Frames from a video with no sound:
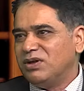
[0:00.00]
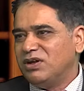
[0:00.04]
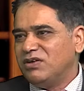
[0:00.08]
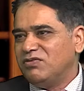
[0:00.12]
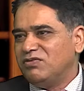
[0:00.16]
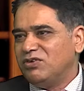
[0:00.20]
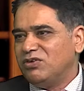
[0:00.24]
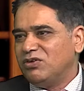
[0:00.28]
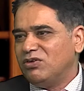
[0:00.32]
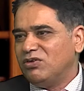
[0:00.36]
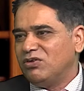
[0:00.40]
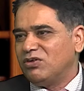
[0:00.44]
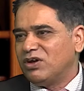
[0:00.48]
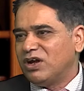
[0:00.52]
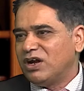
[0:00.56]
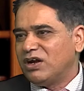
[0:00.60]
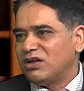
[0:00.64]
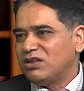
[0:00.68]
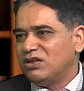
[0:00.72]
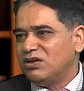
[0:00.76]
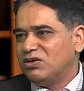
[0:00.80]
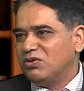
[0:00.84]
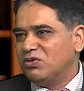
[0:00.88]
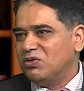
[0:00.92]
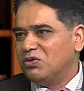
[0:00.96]
if you look at
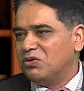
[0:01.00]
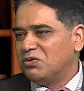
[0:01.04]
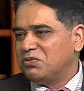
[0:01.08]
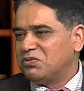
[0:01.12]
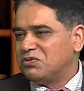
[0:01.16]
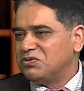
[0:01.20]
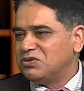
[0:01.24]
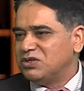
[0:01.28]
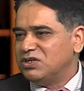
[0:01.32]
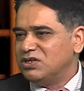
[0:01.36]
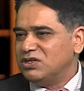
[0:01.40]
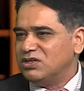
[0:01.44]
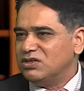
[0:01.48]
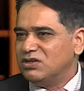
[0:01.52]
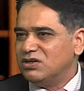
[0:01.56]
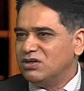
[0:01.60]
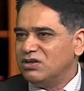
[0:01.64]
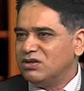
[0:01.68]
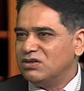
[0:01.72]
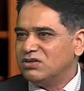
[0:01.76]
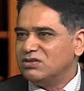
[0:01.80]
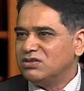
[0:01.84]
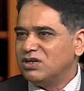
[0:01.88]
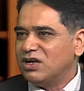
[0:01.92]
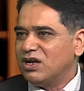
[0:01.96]
the court
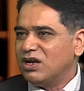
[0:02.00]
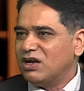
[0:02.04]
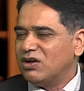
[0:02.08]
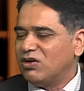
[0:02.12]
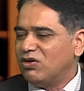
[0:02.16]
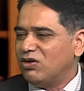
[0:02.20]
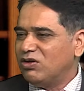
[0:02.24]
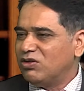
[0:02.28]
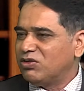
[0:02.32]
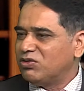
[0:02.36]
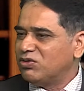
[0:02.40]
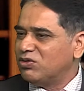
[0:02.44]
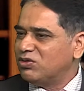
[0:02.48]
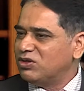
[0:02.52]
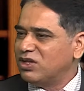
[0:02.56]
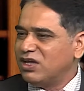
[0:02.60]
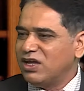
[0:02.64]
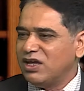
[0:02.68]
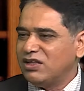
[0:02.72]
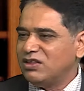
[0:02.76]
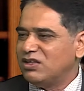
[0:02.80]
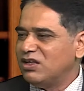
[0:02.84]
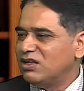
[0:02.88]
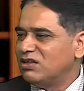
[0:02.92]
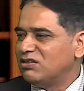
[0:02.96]
procedures, and also
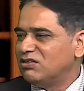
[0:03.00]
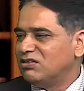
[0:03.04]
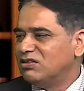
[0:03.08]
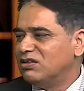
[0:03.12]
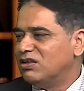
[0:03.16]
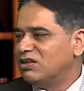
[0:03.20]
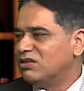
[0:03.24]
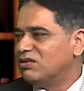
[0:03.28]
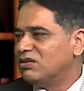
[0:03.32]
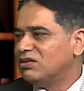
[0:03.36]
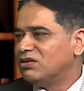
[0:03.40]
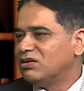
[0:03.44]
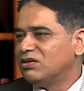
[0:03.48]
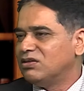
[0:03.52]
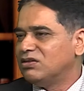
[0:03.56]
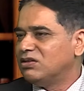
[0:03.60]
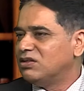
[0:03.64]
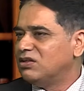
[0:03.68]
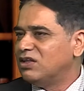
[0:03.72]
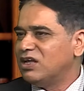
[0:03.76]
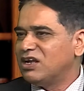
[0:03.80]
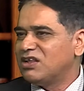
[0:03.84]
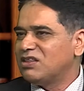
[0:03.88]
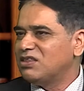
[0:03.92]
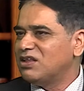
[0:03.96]
there
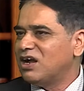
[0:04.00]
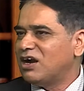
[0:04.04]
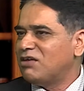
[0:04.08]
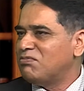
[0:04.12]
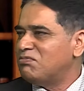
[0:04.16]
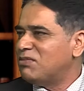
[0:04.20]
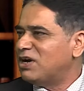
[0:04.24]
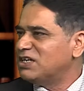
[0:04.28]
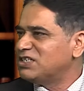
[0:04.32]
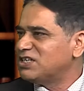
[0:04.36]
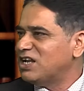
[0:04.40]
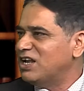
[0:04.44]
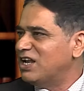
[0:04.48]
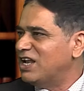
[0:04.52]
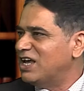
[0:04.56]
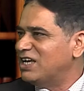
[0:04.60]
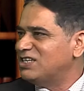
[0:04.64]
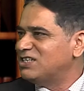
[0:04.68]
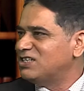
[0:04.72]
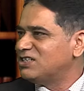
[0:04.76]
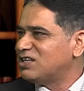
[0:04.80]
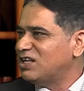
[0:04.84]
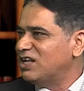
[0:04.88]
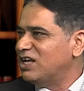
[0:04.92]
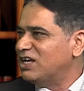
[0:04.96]
is not much
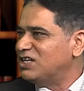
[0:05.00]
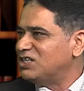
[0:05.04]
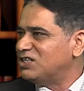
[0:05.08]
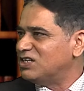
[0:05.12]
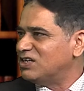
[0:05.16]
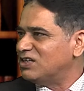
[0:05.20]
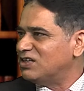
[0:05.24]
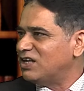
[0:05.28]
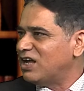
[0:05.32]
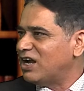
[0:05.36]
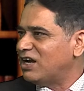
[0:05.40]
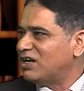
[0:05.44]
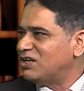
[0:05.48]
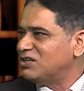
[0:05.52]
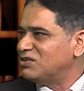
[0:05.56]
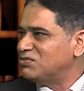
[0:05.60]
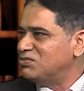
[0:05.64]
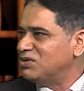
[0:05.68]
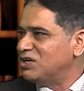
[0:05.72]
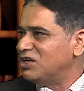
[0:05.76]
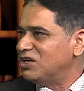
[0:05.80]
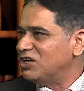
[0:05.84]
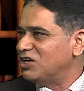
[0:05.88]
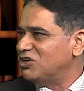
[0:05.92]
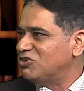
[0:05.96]
legislation that is
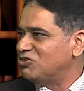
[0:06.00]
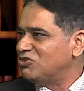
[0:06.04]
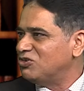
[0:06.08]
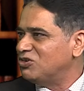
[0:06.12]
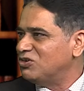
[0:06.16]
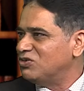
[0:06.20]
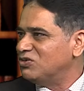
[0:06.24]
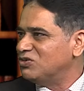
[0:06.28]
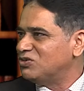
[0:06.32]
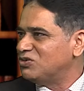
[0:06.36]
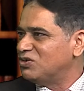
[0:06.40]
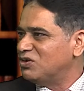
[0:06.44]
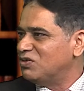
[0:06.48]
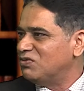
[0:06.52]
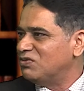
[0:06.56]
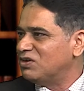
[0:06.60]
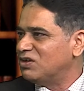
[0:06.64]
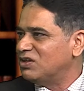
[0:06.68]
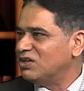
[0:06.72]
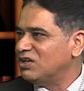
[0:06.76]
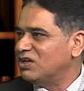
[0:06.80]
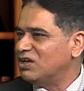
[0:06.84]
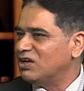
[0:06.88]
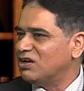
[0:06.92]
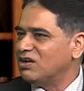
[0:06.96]
being introduced over
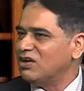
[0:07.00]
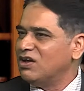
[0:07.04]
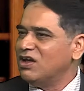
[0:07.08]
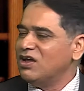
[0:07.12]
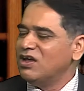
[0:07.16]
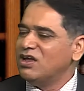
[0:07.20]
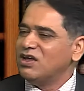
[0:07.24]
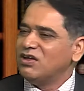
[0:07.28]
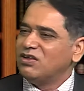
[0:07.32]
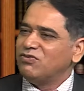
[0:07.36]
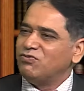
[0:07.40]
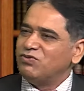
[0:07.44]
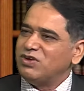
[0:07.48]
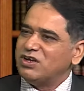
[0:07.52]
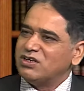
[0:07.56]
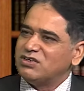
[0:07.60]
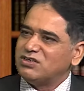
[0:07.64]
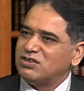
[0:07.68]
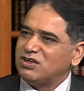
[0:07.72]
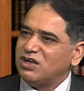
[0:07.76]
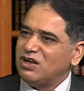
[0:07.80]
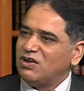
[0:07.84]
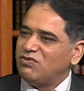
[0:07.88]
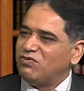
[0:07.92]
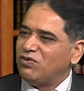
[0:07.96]
there. We are
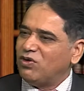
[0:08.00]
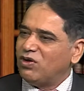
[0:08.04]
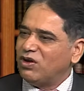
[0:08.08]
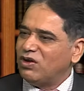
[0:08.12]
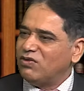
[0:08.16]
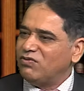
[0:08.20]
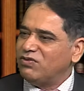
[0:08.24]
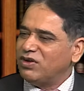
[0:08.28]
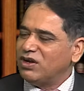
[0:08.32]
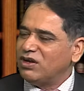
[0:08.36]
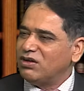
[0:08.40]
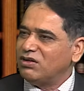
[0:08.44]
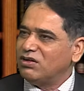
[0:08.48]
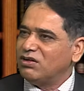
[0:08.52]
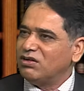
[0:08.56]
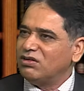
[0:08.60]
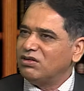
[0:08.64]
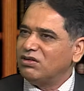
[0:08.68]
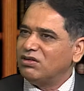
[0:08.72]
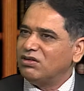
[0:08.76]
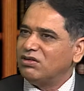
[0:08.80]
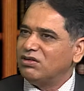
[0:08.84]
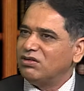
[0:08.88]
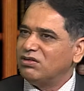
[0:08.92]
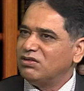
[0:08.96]
still following
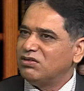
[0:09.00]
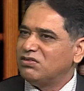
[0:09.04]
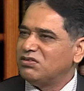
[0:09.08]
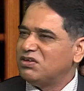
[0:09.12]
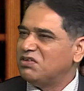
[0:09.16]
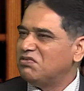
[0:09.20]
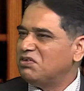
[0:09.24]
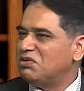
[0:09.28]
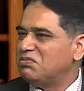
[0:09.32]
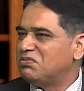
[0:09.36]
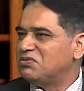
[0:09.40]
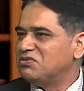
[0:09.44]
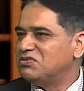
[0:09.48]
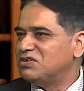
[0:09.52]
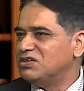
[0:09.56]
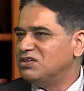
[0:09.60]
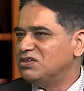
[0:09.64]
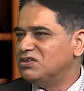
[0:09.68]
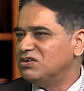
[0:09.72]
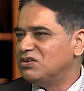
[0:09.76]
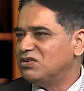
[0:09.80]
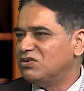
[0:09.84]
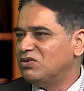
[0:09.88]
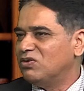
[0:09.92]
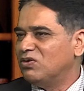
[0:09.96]
civil
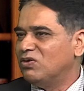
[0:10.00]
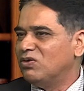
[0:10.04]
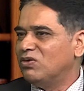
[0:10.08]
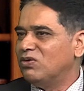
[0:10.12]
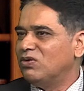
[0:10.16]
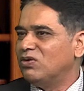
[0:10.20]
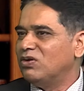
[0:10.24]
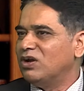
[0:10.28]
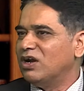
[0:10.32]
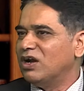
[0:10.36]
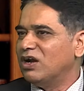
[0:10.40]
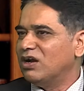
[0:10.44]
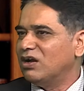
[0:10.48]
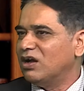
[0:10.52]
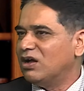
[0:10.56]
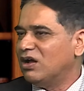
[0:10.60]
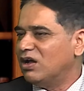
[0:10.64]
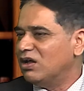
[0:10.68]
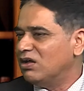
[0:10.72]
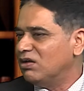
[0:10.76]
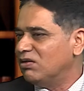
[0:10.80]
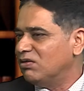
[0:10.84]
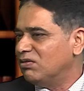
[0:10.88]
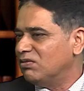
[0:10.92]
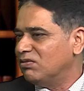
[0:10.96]
procedure code and
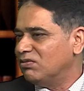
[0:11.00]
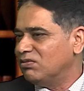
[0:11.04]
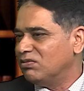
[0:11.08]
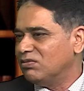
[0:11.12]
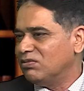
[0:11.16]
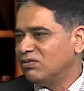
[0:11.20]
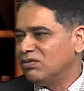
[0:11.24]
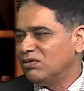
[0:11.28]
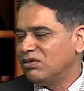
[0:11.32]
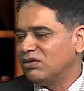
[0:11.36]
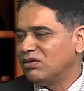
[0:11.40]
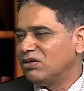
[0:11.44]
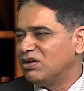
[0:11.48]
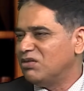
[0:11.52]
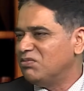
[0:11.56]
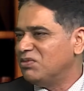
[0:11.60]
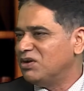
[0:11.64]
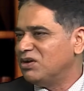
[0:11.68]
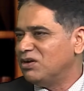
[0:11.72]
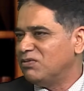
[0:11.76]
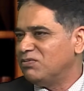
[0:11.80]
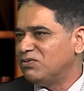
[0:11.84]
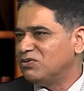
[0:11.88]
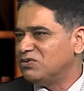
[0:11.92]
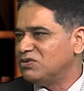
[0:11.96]

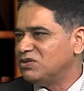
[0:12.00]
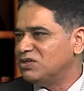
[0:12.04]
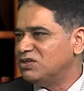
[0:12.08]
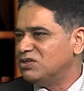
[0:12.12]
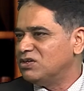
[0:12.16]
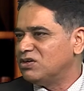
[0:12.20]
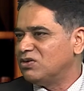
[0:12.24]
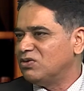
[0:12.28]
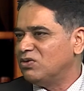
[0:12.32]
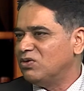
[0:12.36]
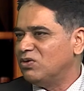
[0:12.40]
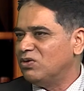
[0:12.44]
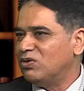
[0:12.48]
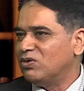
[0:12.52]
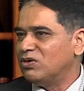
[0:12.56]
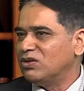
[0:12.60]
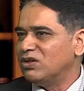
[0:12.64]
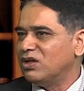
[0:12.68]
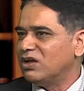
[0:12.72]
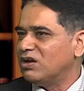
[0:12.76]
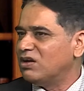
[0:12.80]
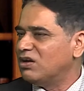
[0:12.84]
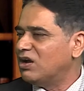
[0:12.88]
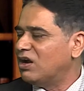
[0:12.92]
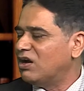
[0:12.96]
criminal procedure code.
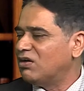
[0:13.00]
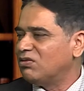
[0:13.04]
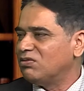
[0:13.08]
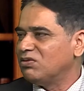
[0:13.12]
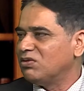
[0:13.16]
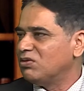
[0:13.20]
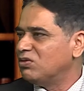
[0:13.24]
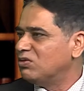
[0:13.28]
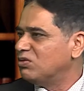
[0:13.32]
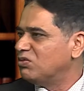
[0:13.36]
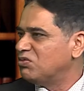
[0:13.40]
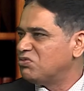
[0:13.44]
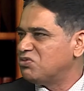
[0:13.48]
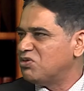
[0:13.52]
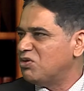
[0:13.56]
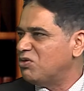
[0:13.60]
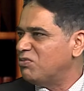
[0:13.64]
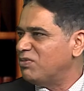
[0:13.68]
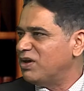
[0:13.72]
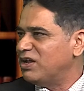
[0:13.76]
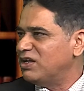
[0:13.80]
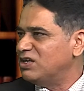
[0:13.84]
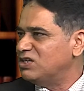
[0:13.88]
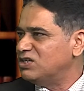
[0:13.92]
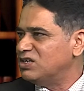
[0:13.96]
There are not so
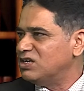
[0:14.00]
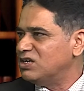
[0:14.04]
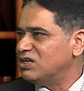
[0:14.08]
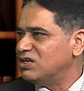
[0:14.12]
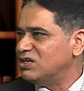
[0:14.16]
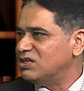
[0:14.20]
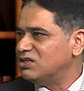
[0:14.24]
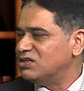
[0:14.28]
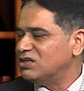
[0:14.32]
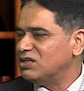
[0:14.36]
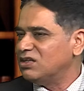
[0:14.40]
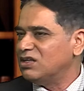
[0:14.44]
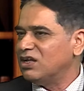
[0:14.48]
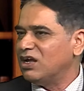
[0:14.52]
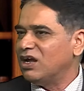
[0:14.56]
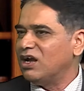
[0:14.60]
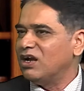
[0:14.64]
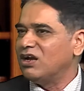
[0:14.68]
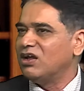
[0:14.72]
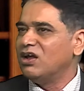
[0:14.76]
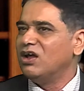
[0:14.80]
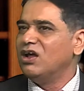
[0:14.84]
many changes in that.